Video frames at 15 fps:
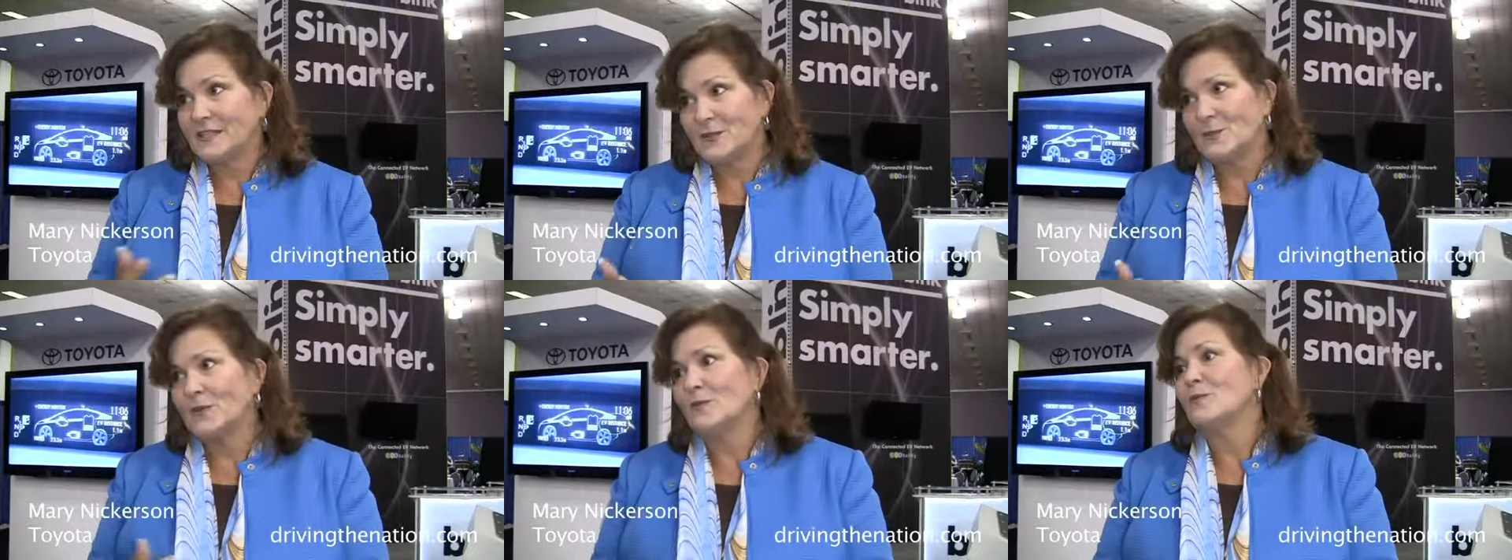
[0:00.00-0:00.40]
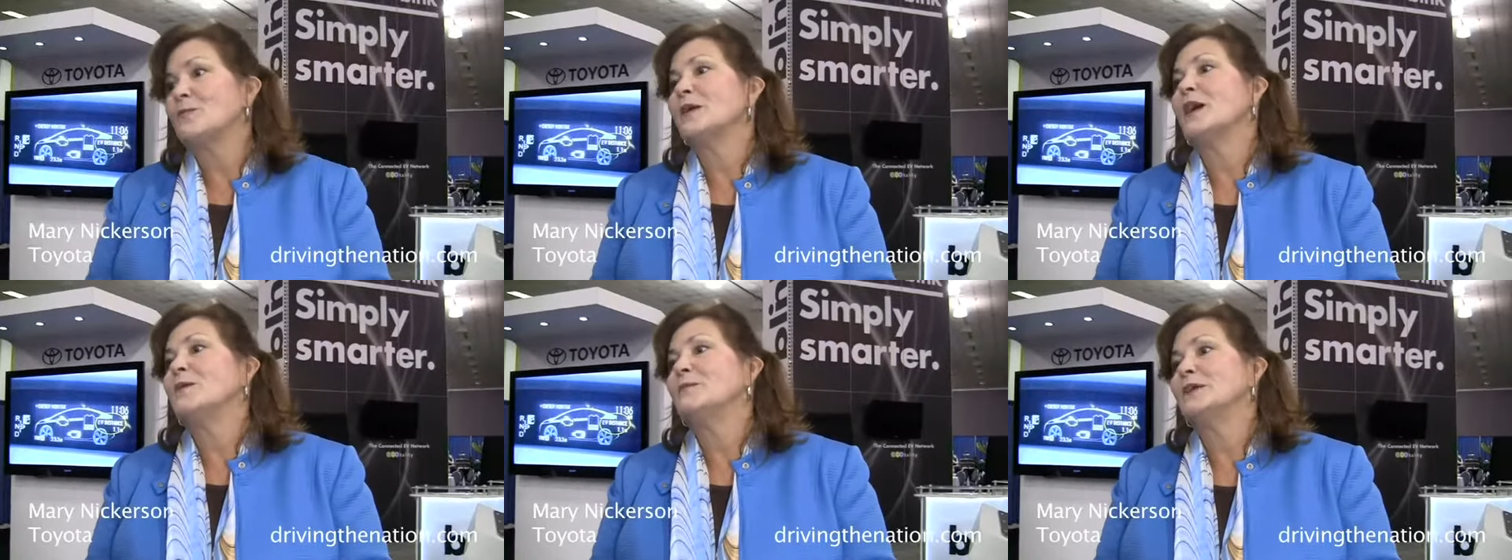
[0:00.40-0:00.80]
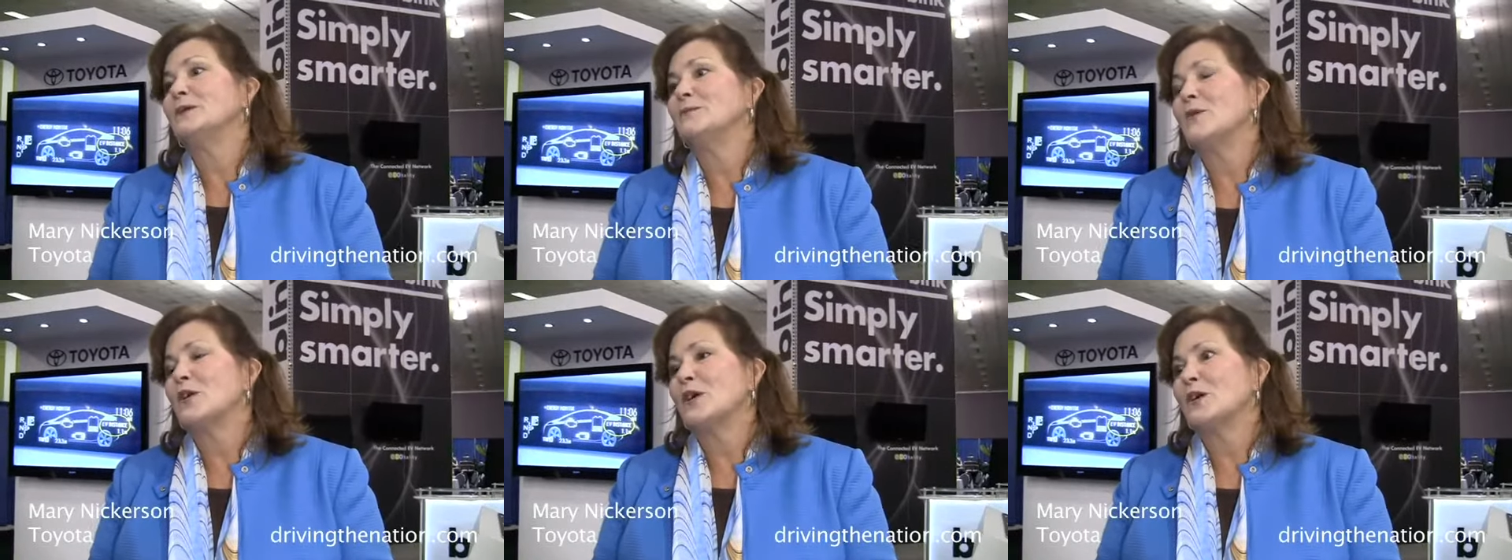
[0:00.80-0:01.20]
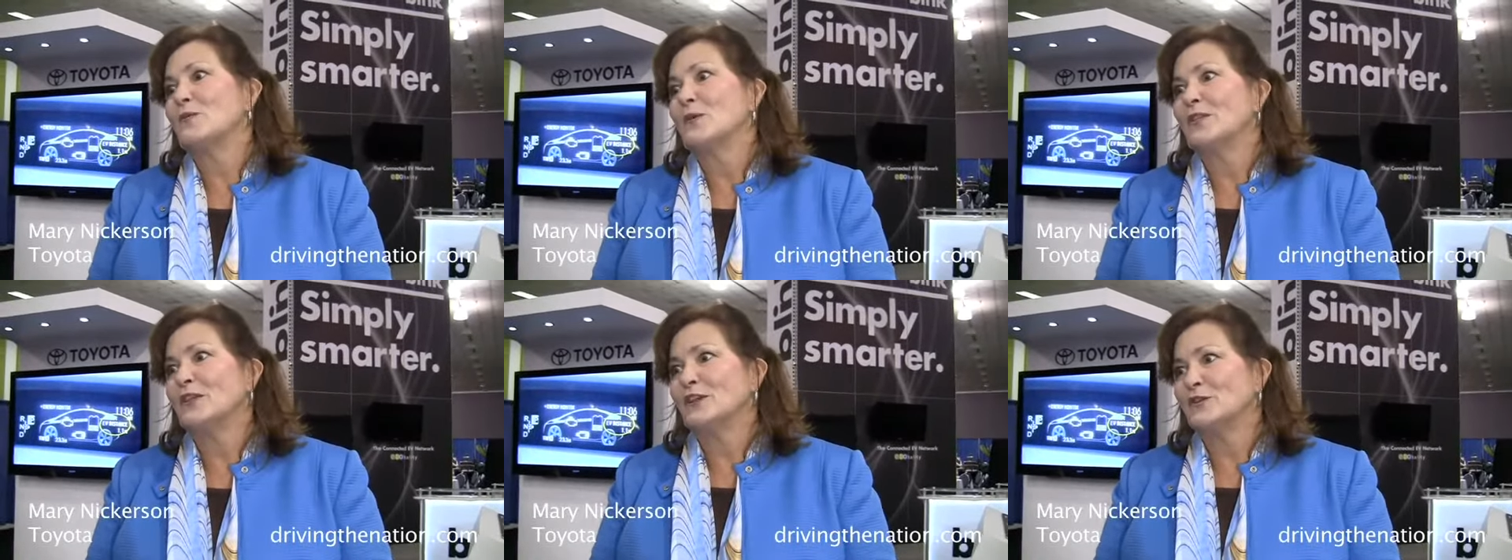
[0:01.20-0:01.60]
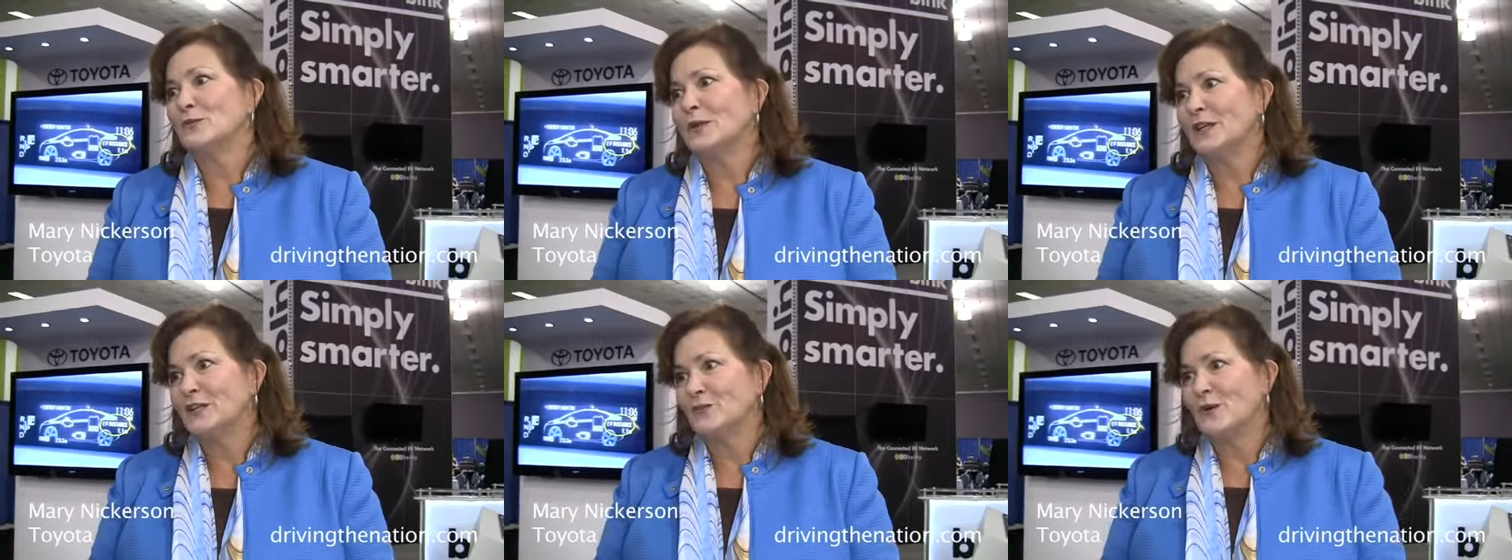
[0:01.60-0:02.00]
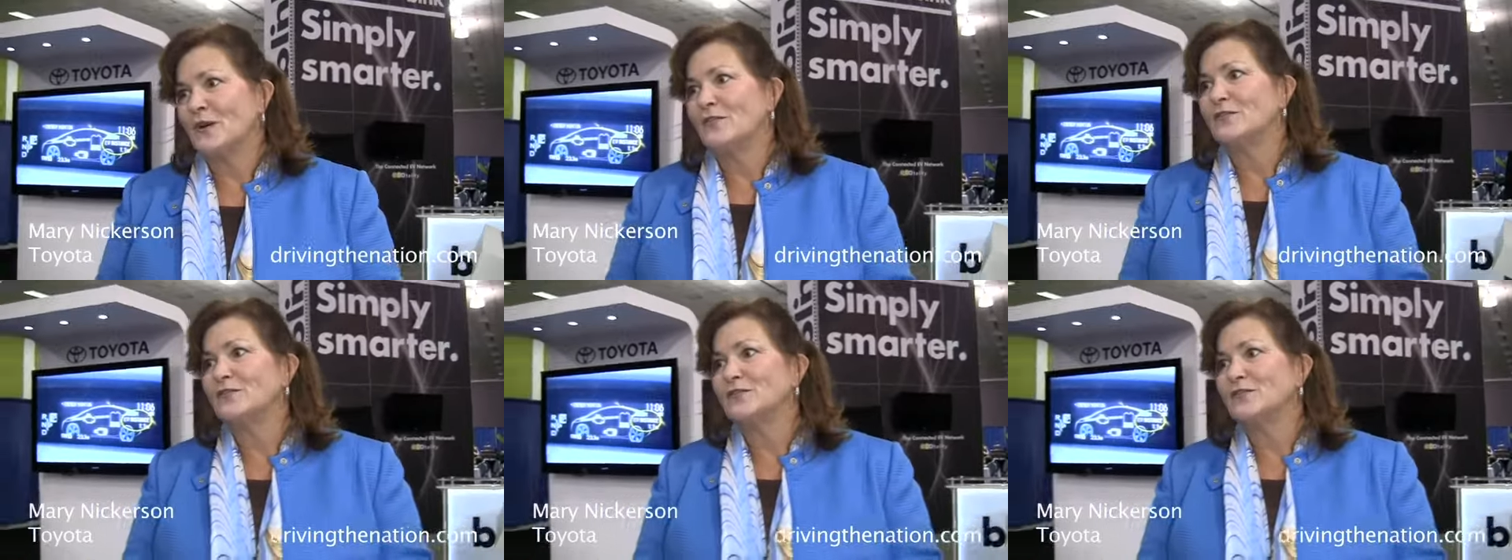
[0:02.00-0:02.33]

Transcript: That's one will be coming to market within 2012.